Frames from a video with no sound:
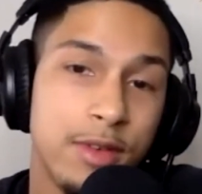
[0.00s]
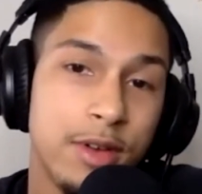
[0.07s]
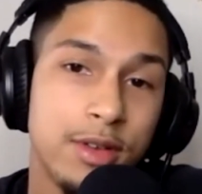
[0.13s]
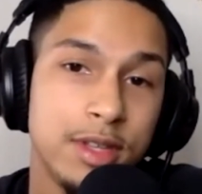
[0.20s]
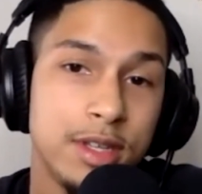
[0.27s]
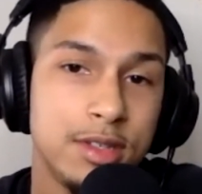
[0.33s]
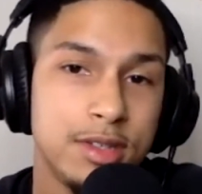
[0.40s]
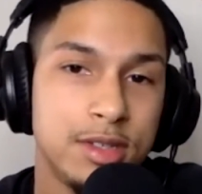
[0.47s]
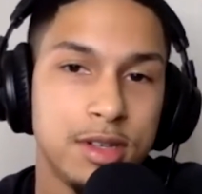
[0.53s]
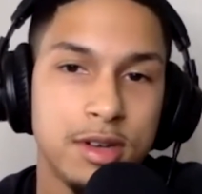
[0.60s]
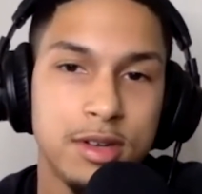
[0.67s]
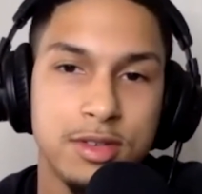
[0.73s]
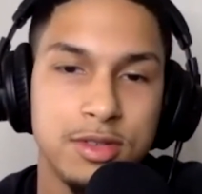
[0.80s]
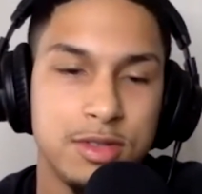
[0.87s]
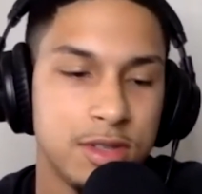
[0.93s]
learned this year,
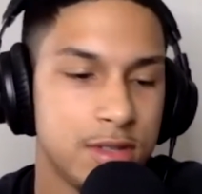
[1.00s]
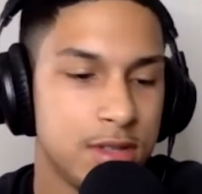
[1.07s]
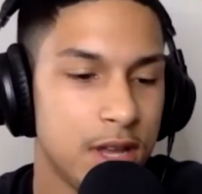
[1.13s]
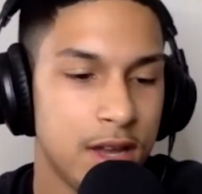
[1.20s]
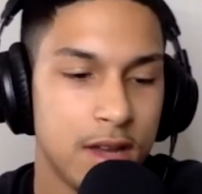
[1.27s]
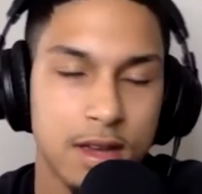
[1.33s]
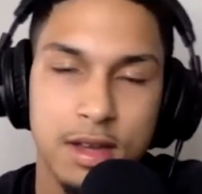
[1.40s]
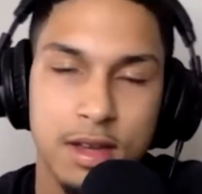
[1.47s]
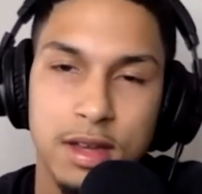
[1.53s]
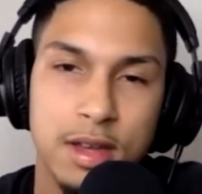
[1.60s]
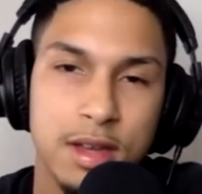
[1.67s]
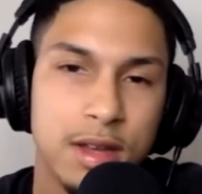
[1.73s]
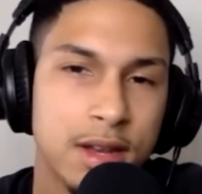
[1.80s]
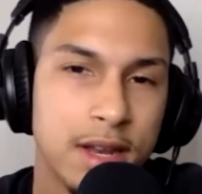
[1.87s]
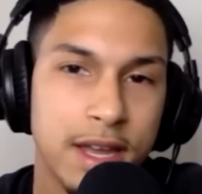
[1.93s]
is just like
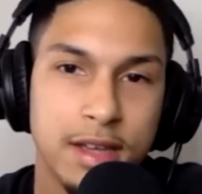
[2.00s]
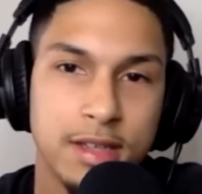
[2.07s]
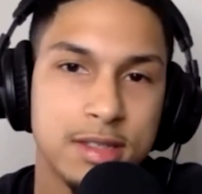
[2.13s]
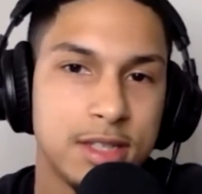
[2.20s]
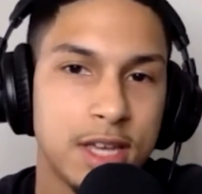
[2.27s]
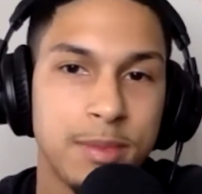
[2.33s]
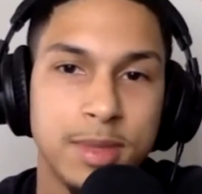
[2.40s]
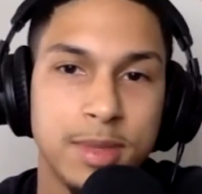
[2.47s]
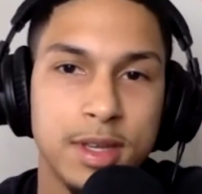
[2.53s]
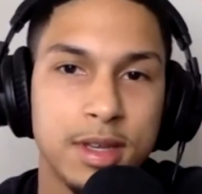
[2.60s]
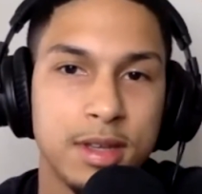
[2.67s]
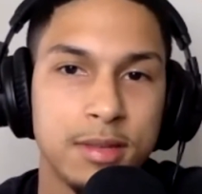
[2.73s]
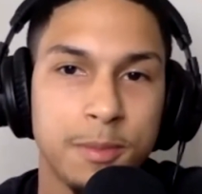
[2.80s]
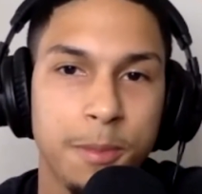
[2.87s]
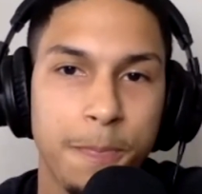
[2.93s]
accept
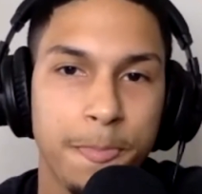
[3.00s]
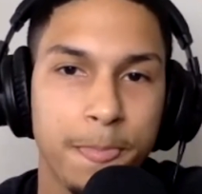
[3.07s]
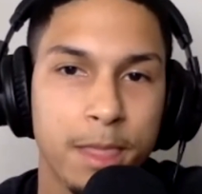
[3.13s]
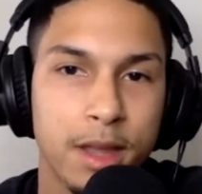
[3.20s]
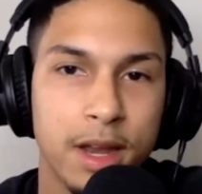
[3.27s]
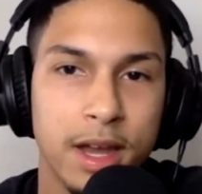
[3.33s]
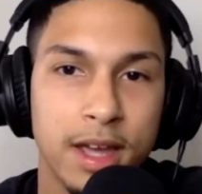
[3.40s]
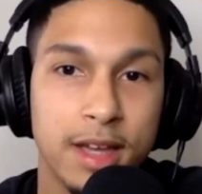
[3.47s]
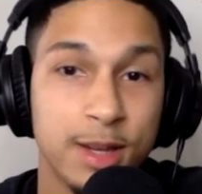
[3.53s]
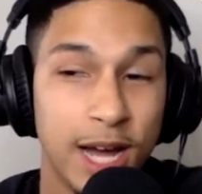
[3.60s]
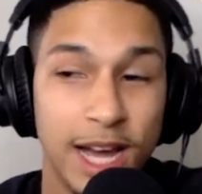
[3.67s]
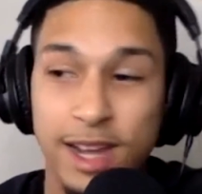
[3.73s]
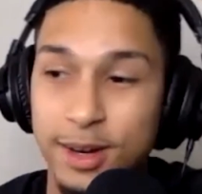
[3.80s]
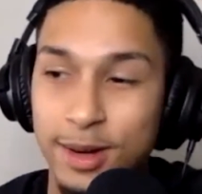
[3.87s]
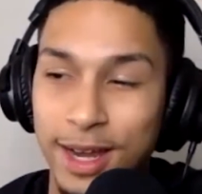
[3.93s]
it. Like
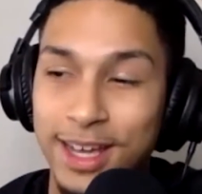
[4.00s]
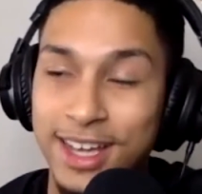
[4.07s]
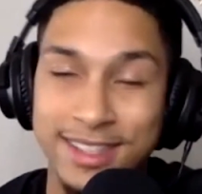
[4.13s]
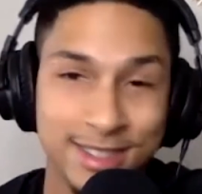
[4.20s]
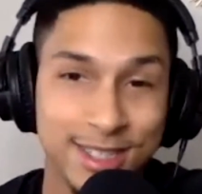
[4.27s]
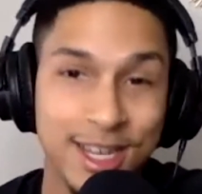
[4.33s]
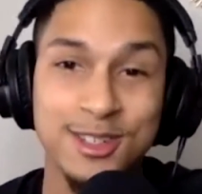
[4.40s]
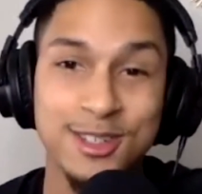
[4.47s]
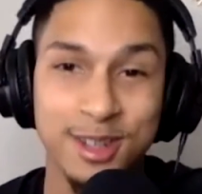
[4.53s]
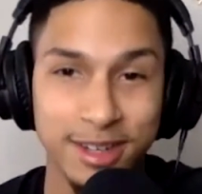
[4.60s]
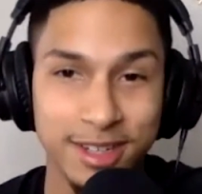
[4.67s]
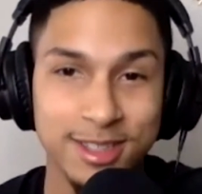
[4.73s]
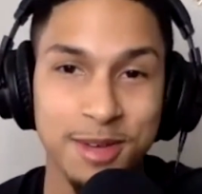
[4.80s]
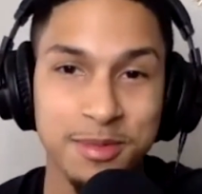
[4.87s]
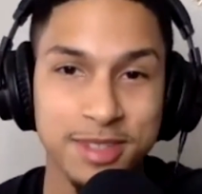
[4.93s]
I like
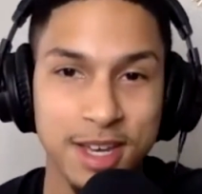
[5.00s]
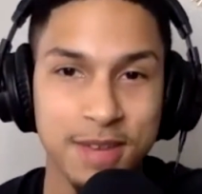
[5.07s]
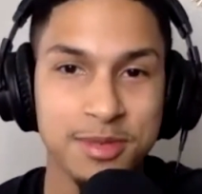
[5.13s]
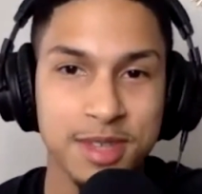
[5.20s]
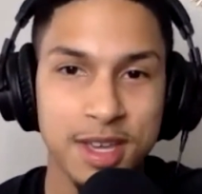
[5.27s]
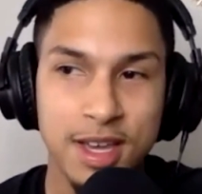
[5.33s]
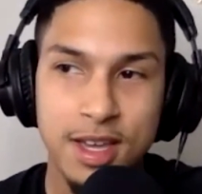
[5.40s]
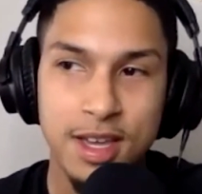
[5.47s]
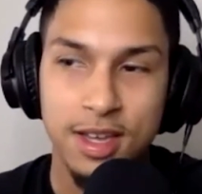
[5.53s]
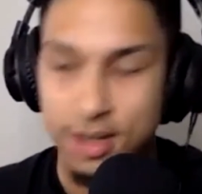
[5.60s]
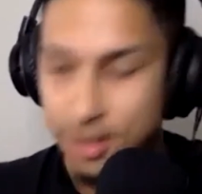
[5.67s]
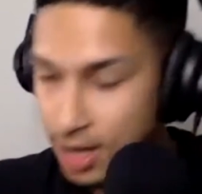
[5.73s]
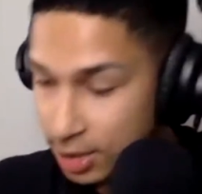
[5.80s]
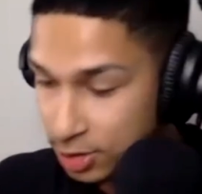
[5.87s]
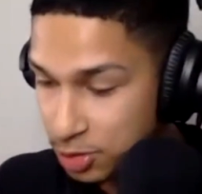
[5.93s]
intentionally sometimes,
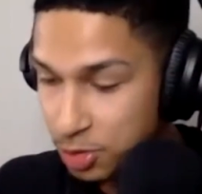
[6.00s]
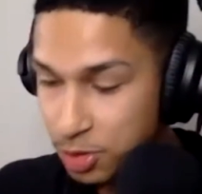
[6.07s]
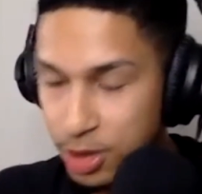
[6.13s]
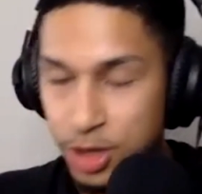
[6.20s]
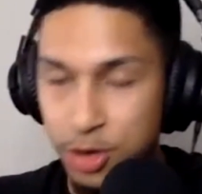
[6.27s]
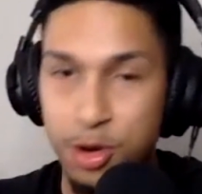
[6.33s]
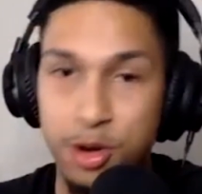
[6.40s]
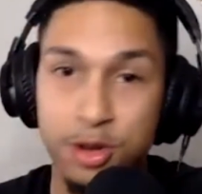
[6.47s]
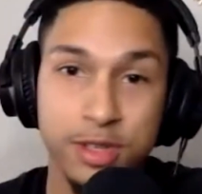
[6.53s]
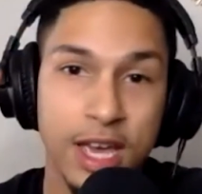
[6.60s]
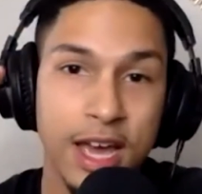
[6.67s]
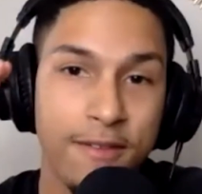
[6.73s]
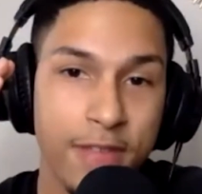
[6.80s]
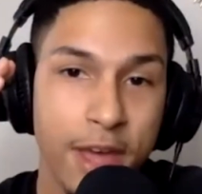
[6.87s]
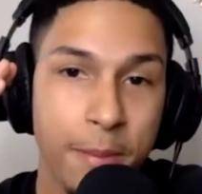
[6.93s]
like in order to
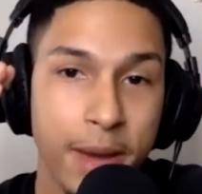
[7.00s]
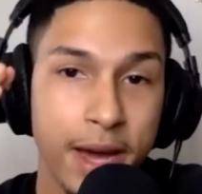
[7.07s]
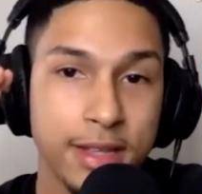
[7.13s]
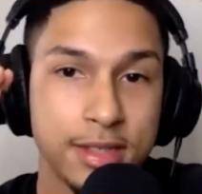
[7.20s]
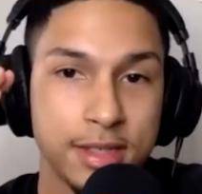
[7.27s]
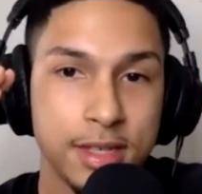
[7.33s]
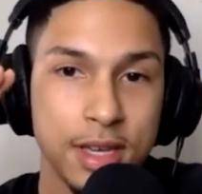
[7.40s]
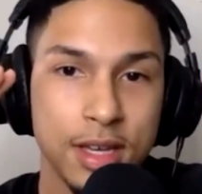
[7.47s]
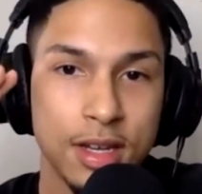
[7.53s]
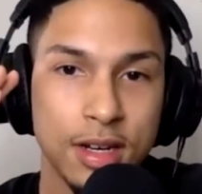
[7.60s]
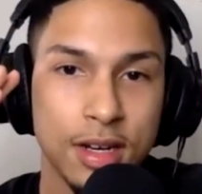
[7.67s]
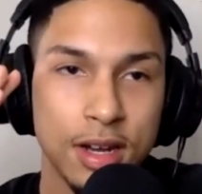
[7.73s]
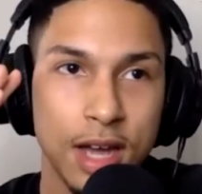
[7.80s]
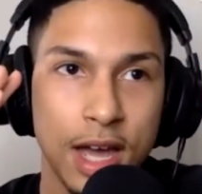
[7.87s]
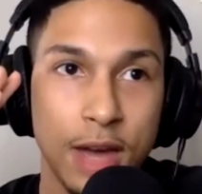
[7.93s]
have that mindset,
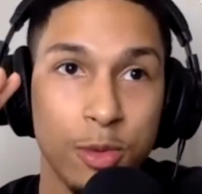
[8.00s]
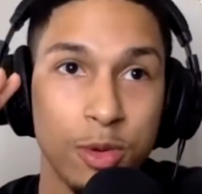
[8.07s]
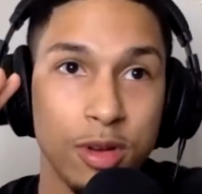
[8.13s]
I will